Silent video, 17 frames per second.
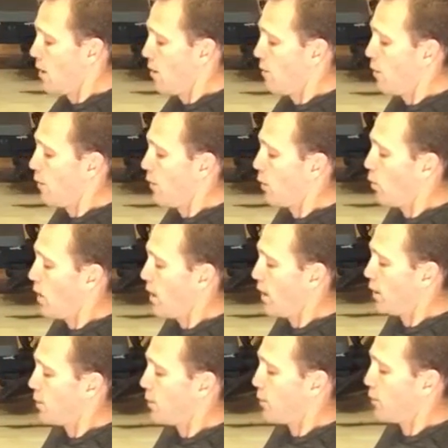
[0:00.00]
Moving 1
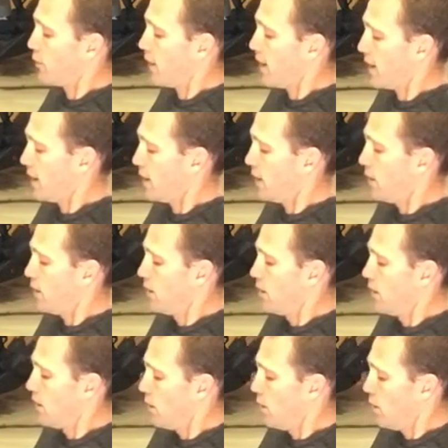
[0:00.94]
inch per second,
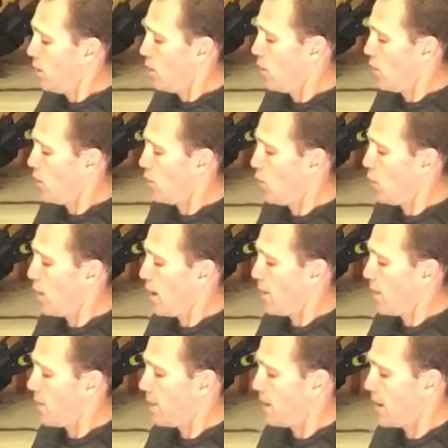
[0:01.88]
all the way
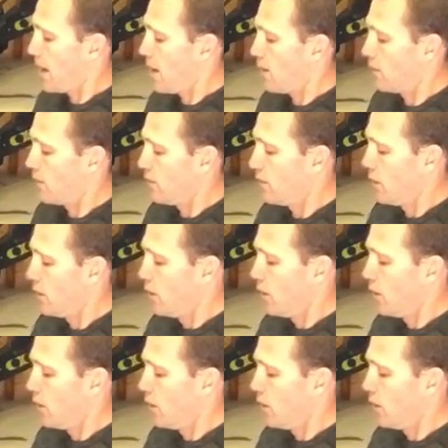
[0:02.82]
up and down.